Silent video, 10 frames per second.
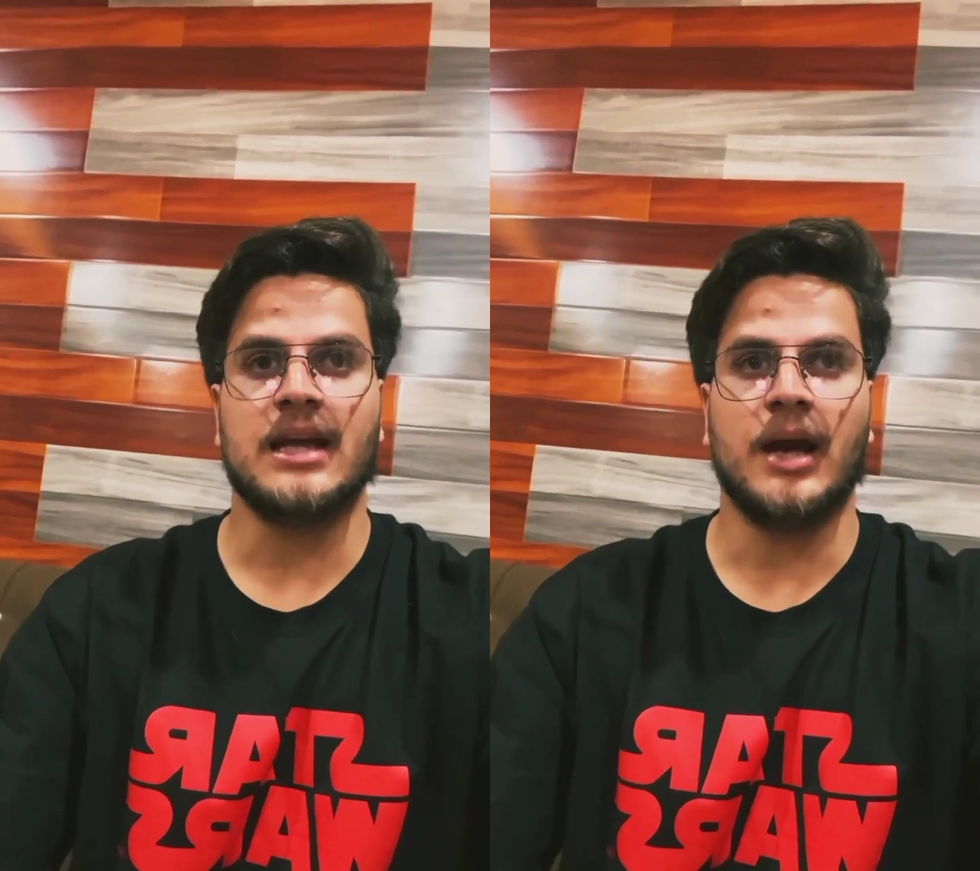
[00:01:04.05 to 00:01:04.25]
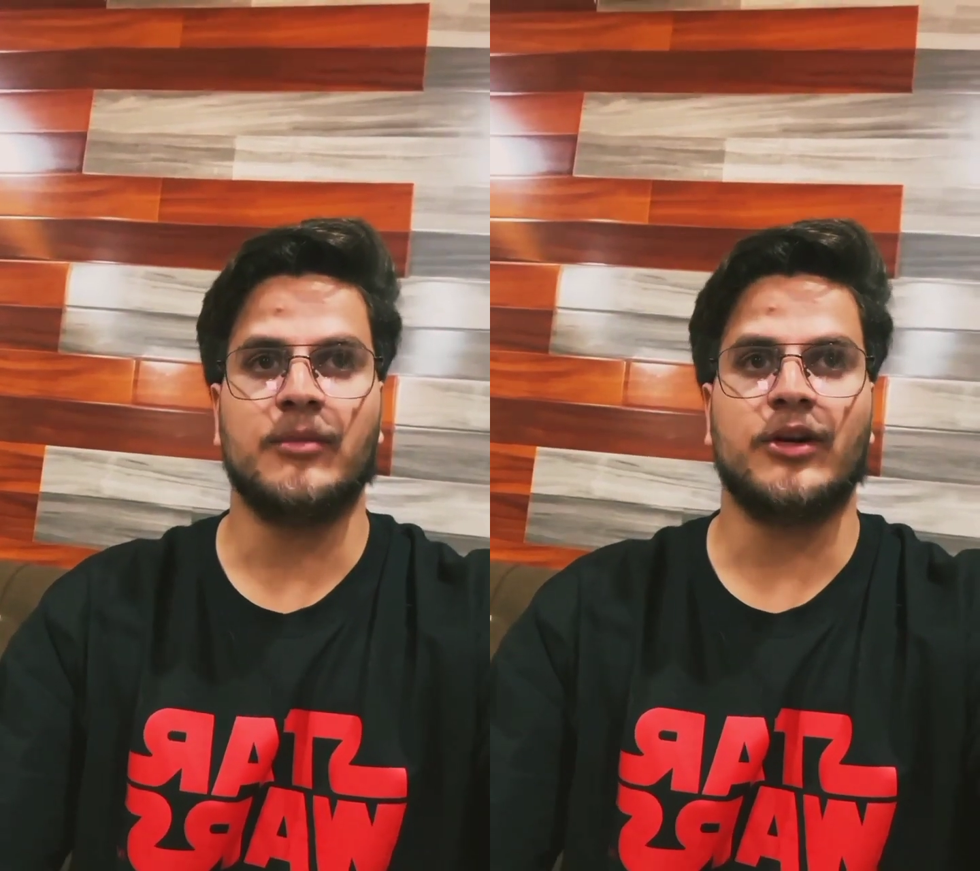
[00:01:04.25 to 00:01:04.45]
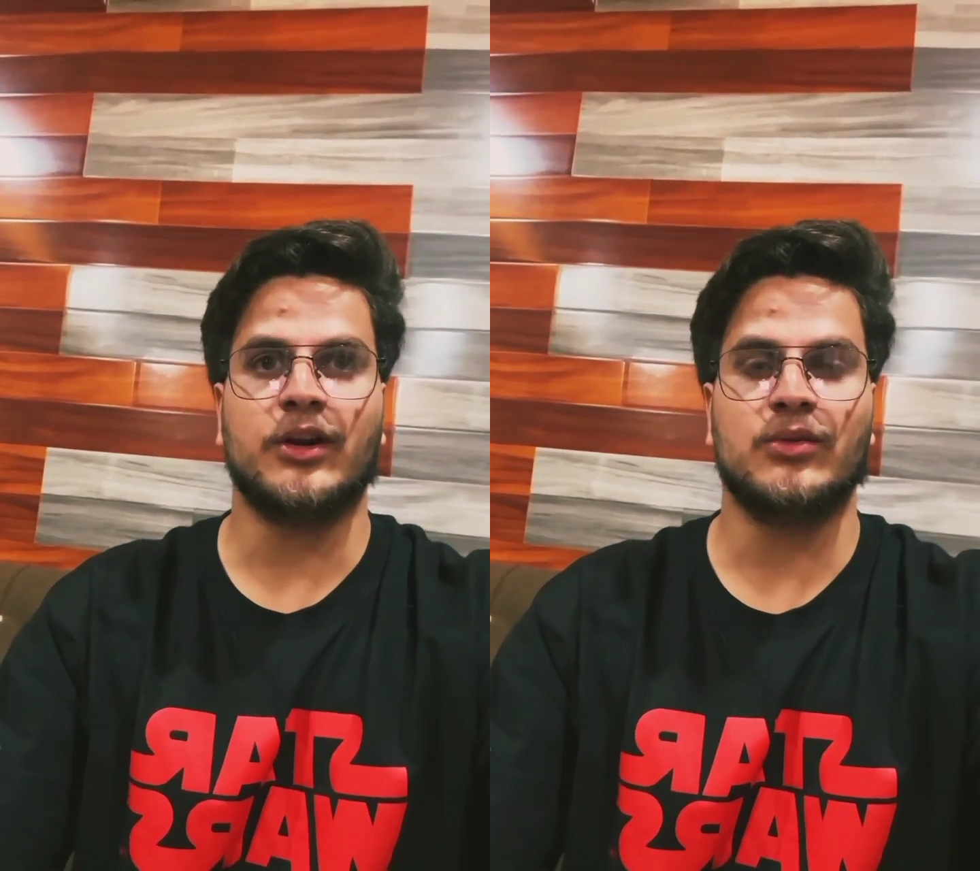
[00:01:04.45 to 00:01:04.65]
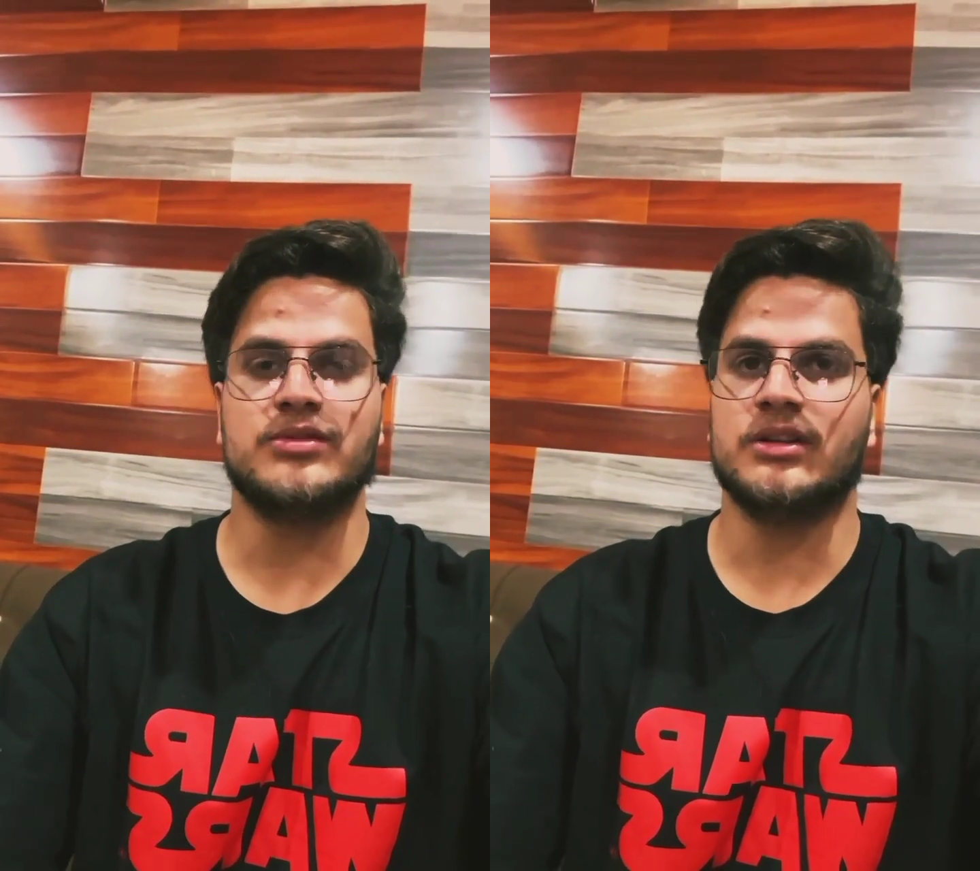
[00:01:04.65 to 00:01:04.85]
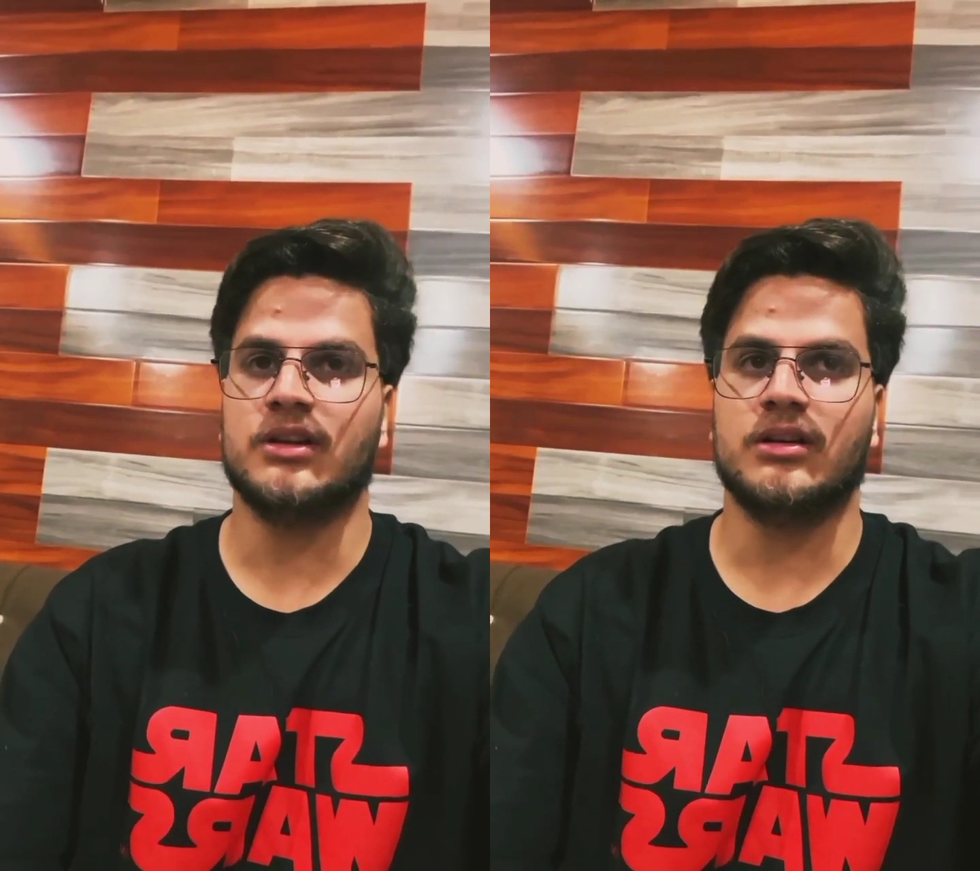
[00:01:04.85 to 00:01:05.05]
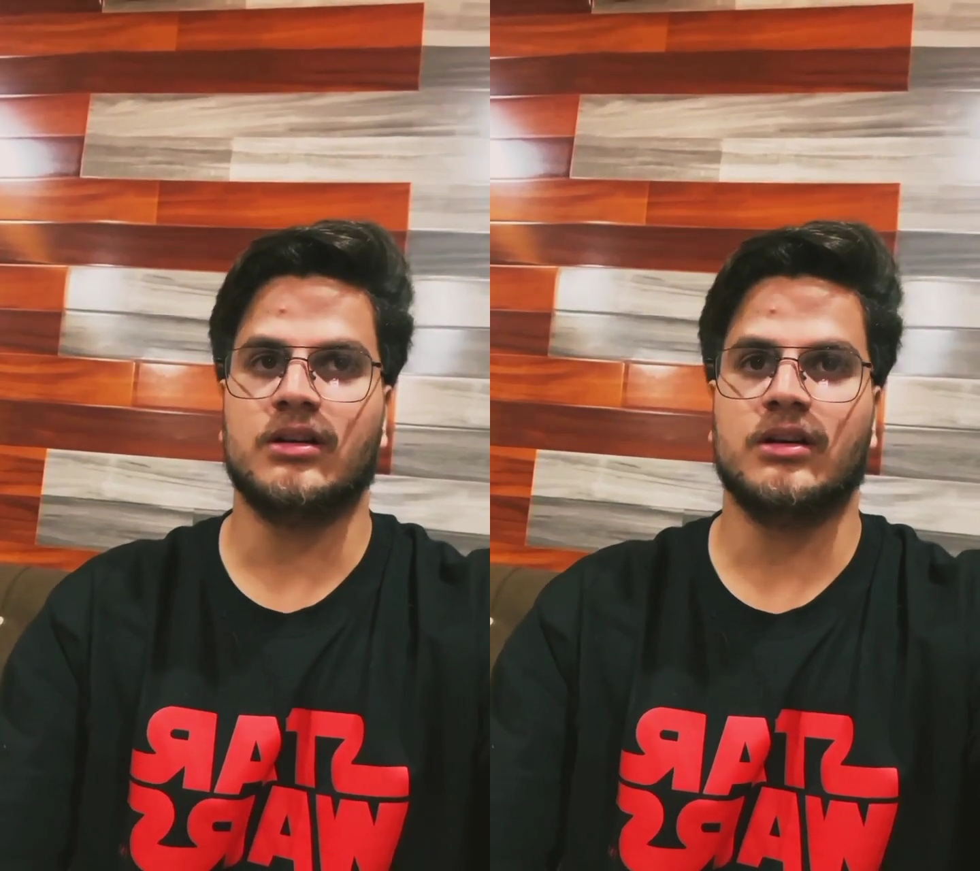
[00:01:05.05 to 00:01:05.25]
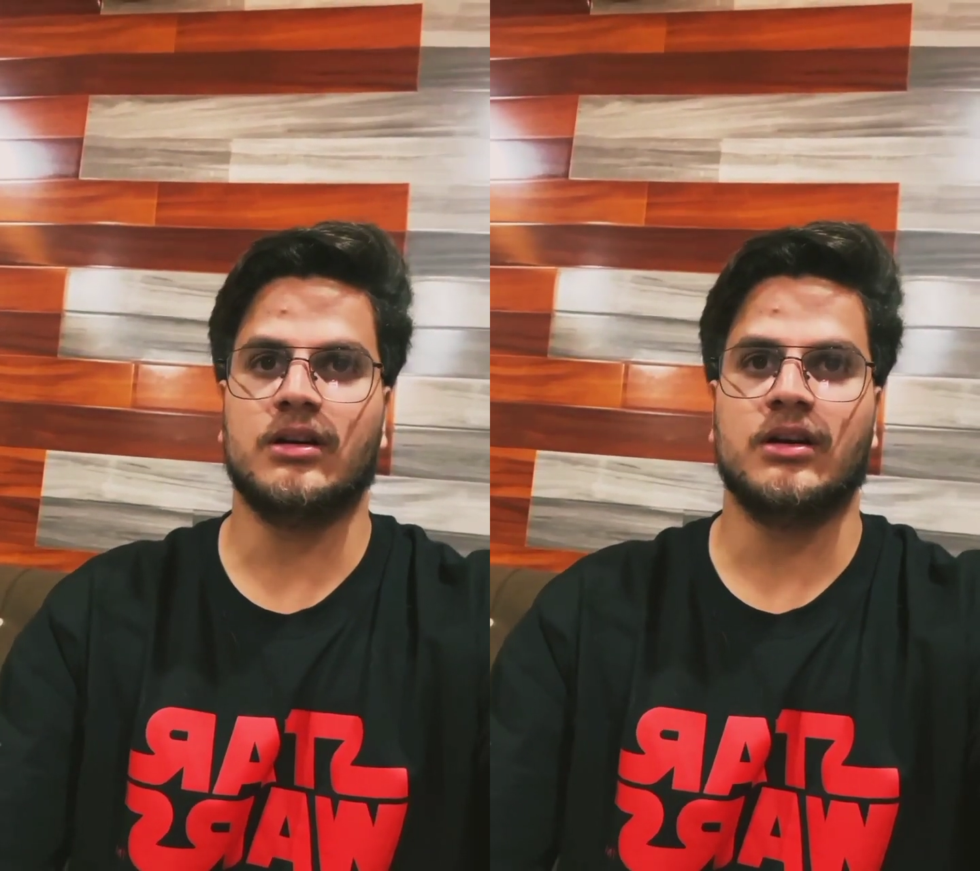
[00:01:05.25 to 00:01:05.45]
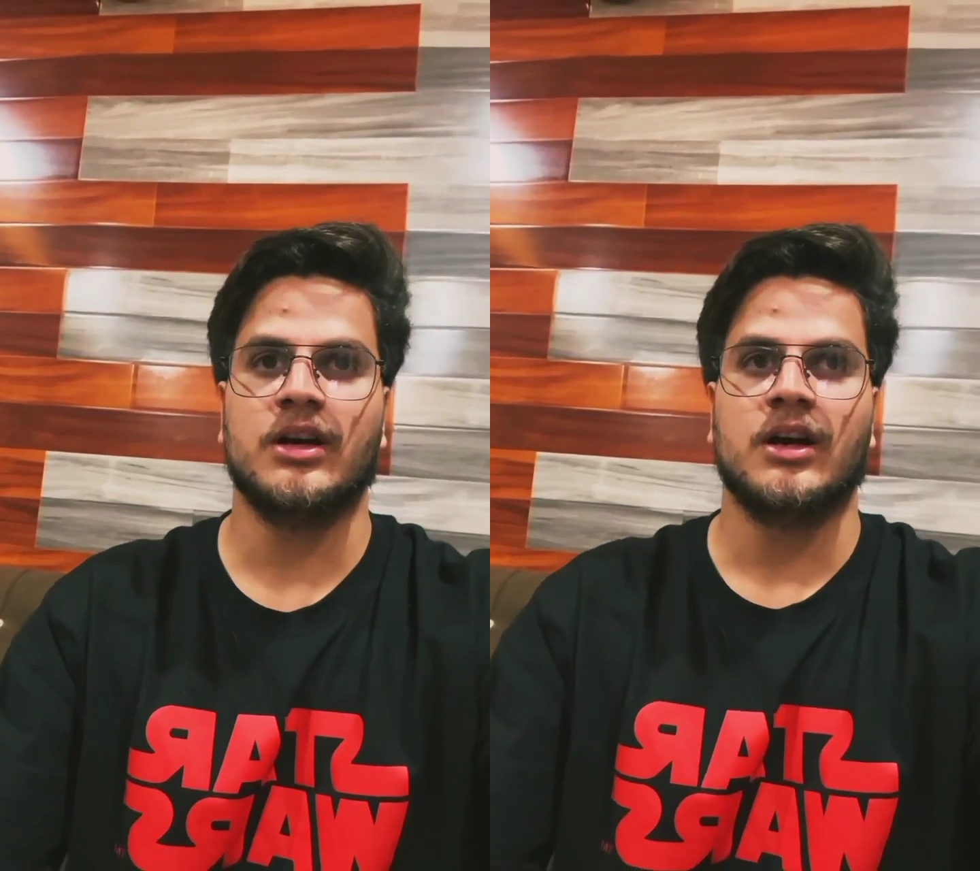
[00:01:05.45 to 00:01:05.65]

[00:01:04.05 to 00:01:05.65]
I'm not accusing the